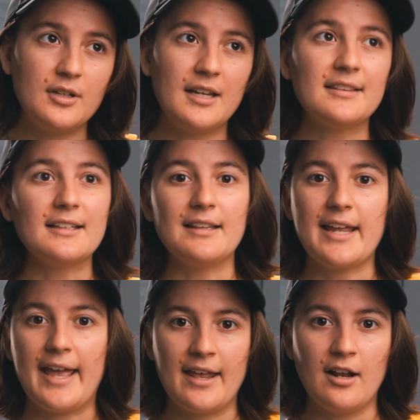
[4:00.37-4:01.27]
you to get the
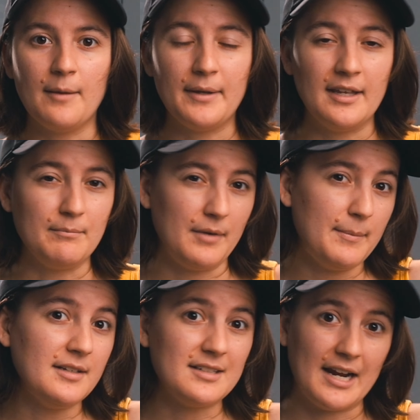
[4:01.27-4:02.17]
light head up in
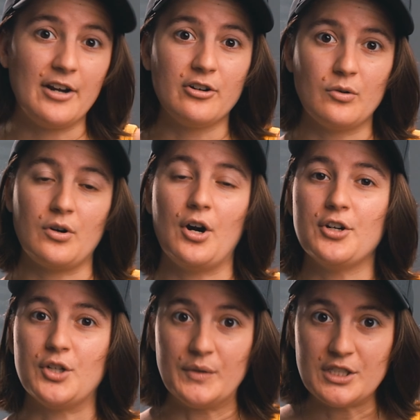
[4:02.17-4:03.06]
maybe tighter or
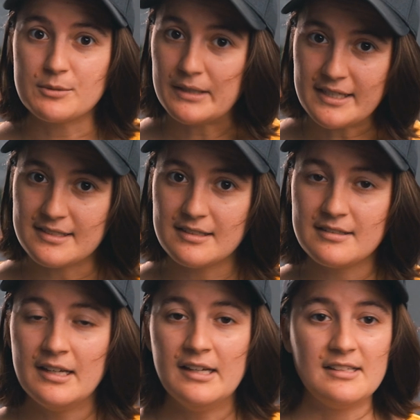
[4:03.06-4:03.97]
hard to reach
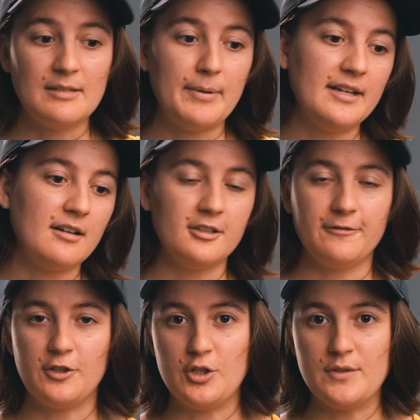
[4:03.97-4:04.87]
places, depending on
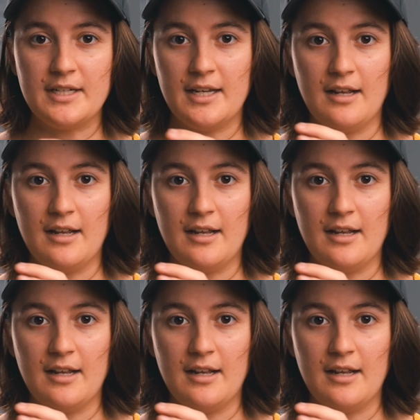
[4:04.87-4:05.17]
if you're using it